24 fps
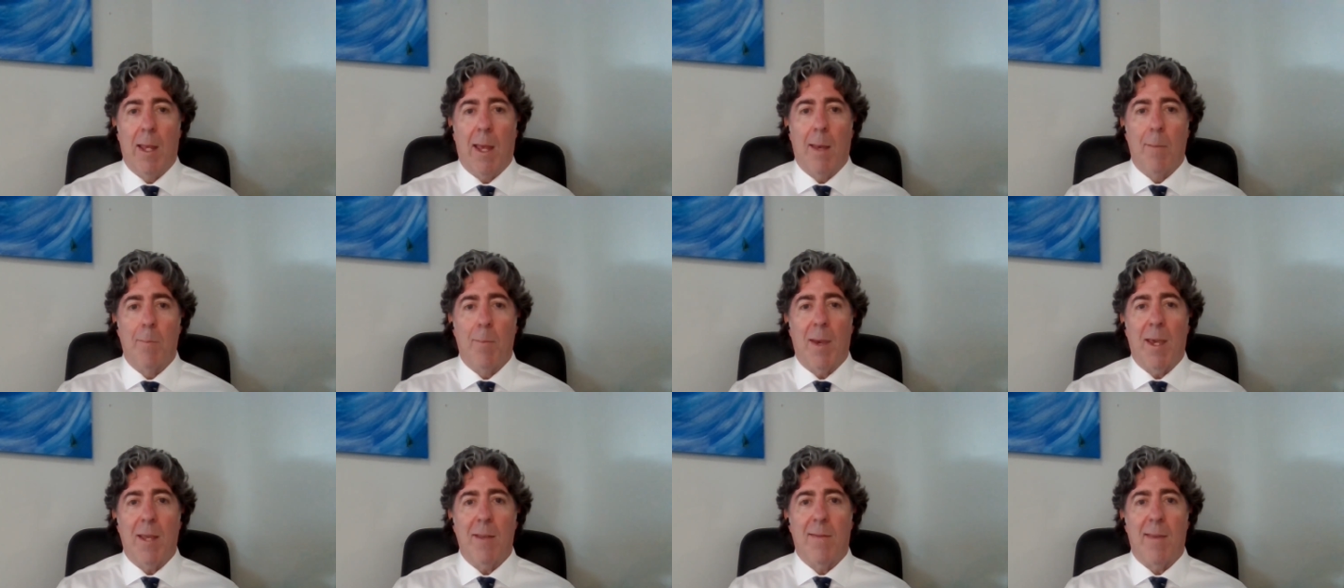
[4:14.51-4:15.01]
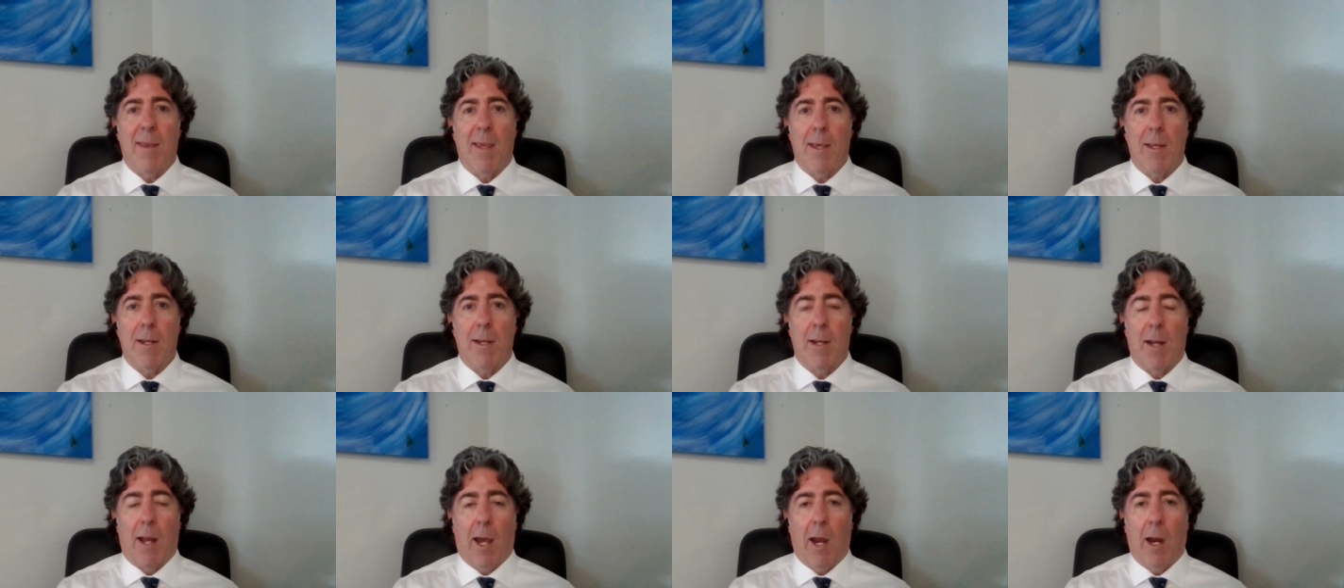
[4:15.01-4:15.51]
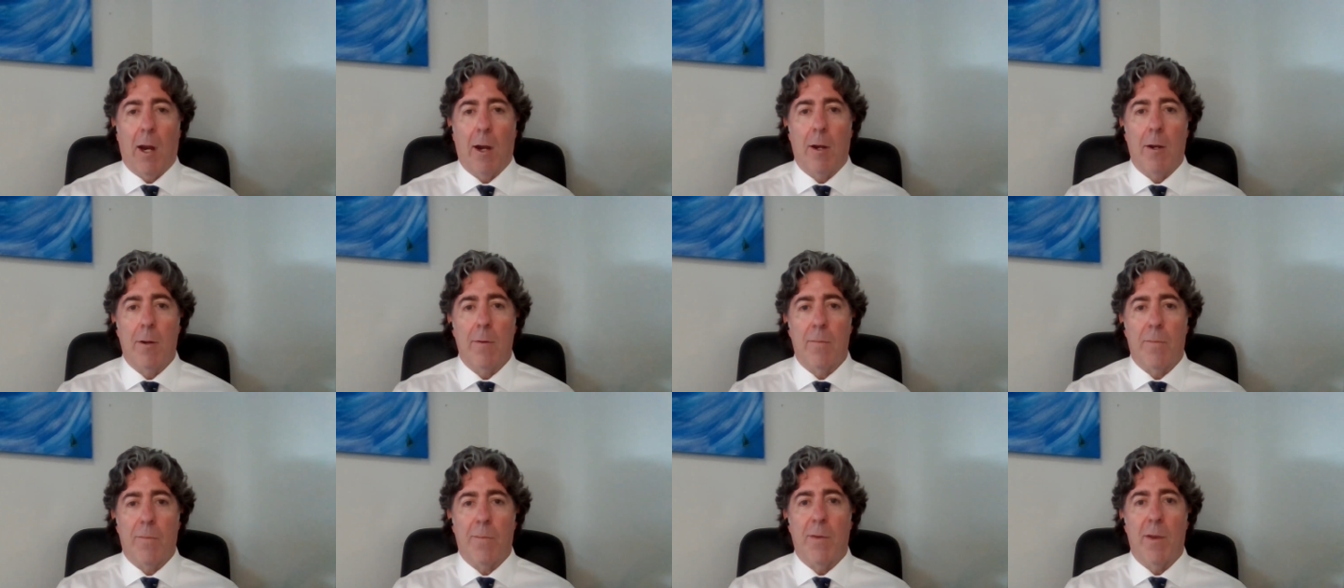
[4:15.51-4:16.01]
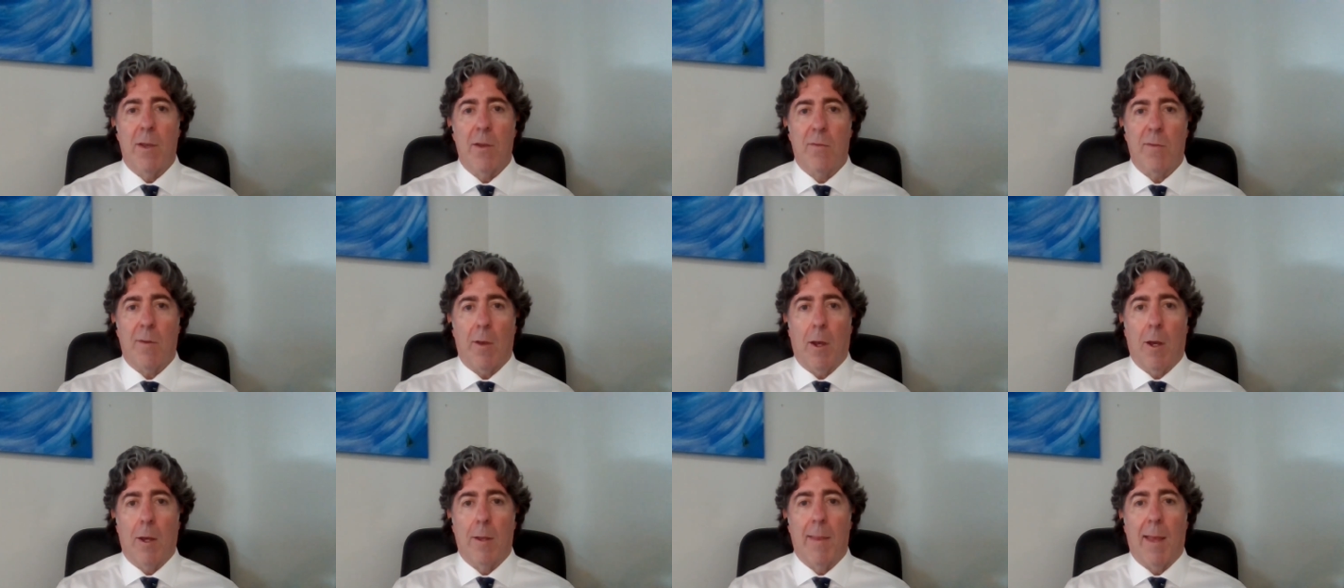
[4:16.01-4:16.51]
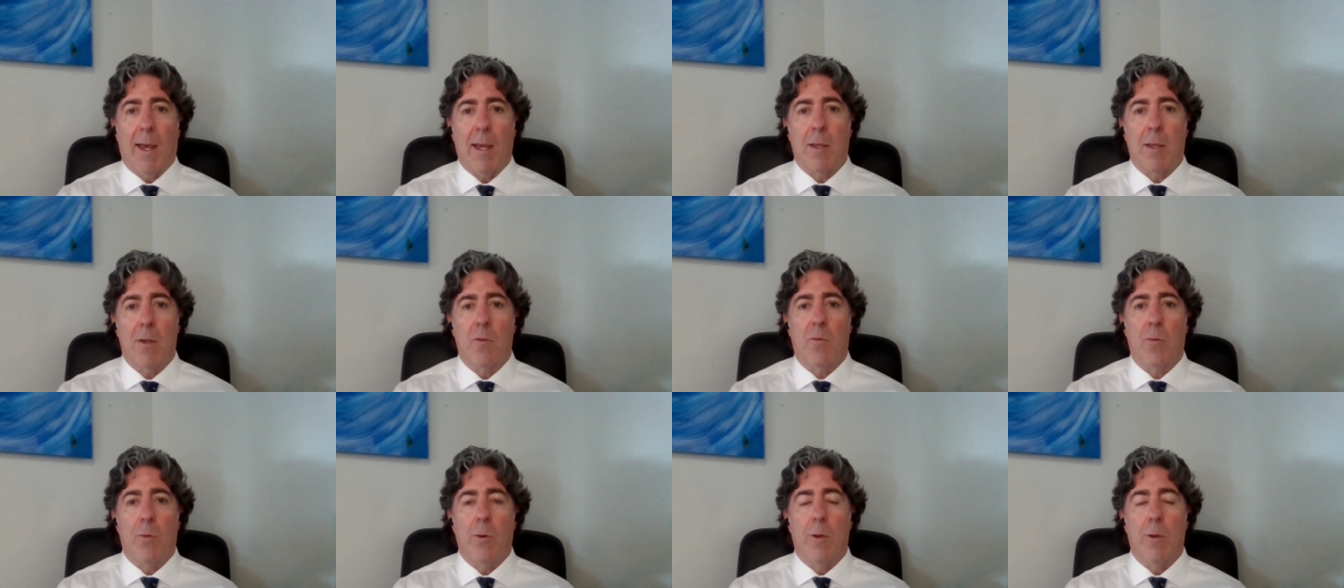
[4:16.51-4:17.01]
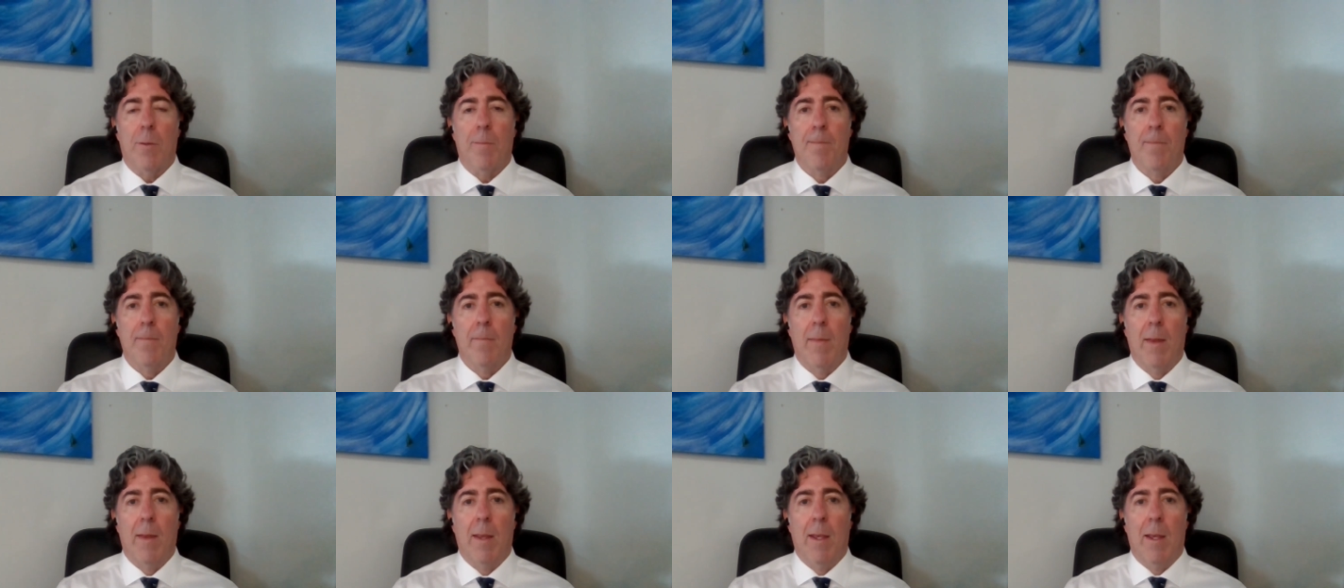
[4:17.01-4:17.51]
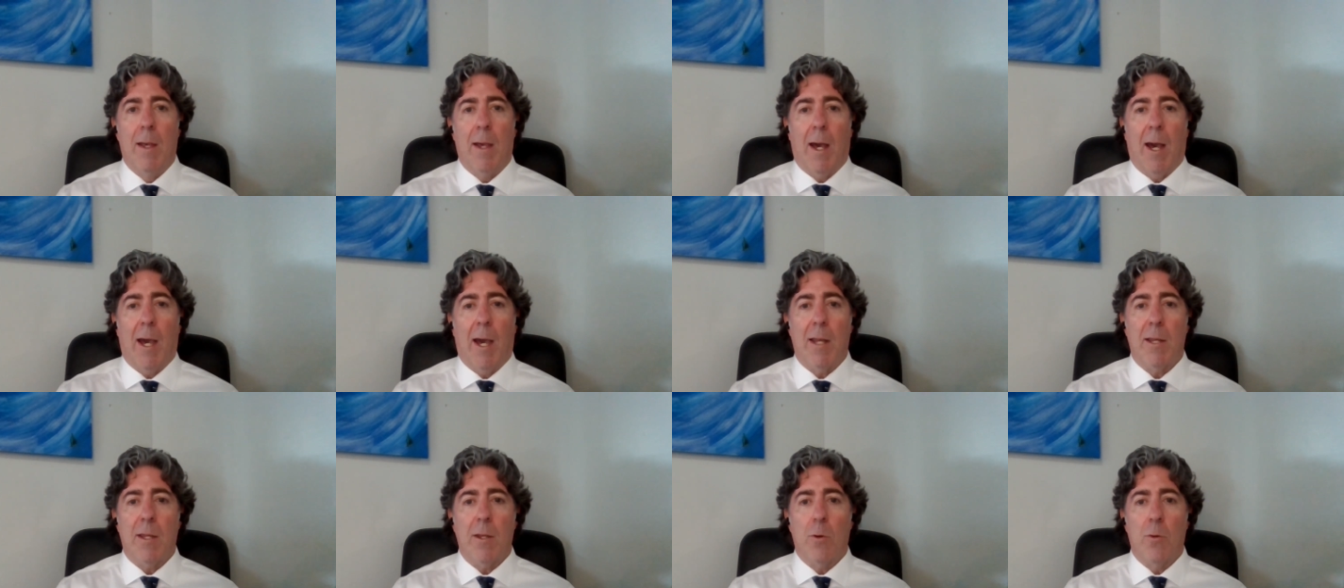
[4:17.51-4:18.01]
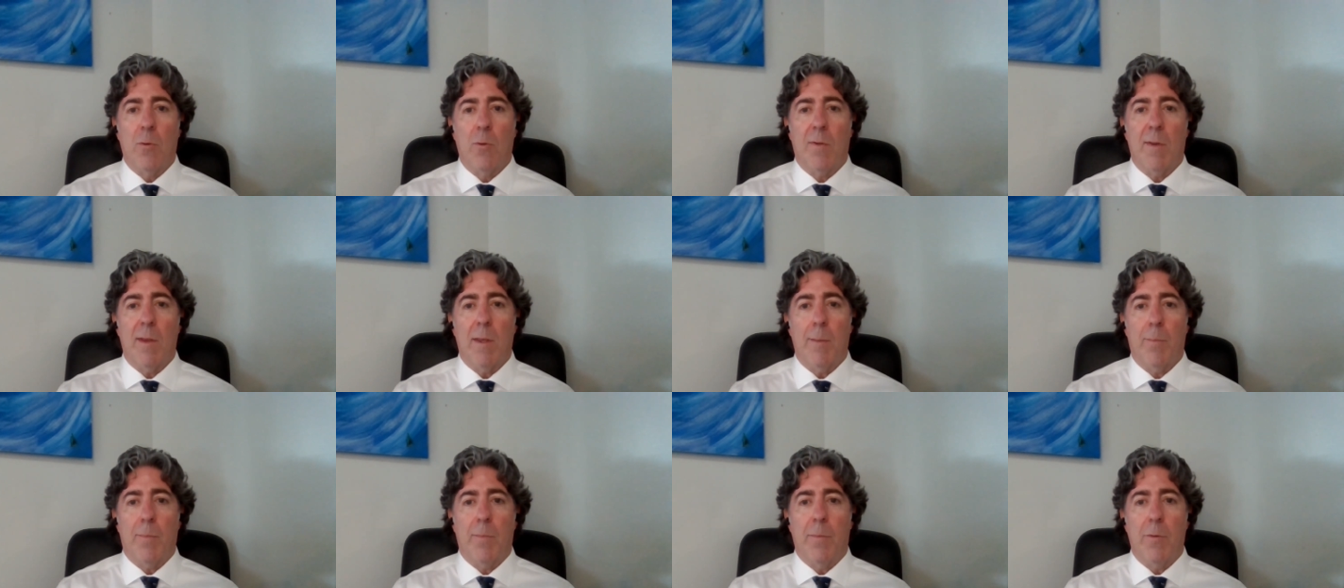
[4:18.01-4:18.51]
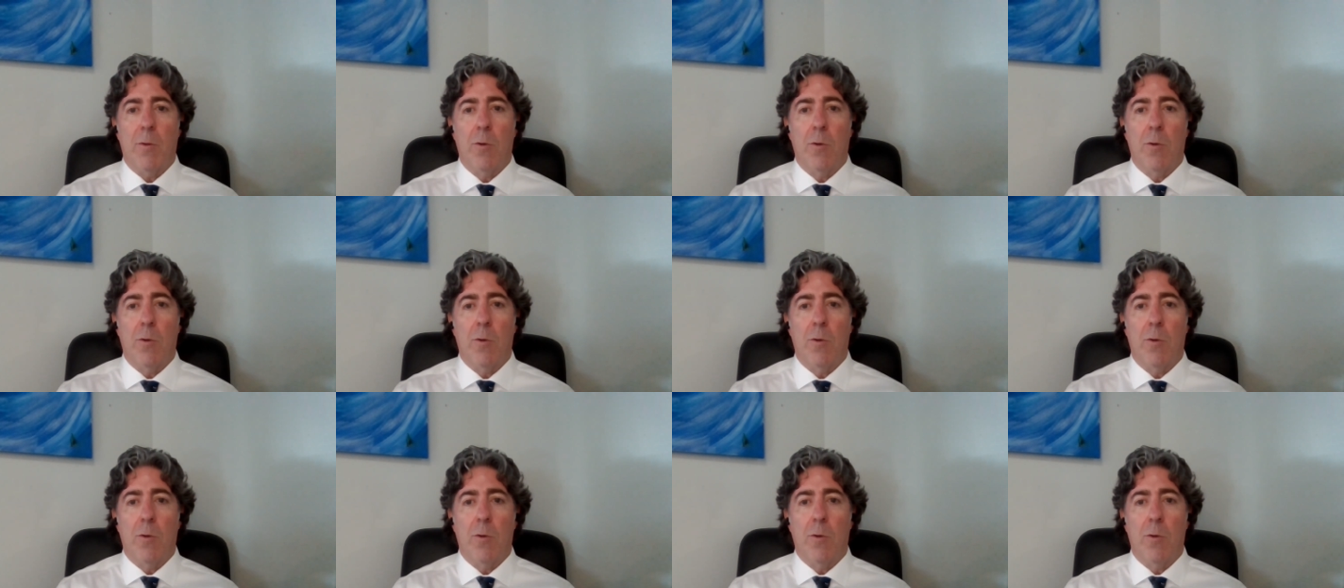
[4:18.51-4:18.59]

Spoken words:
and maintain an iron fist on that control. IDOC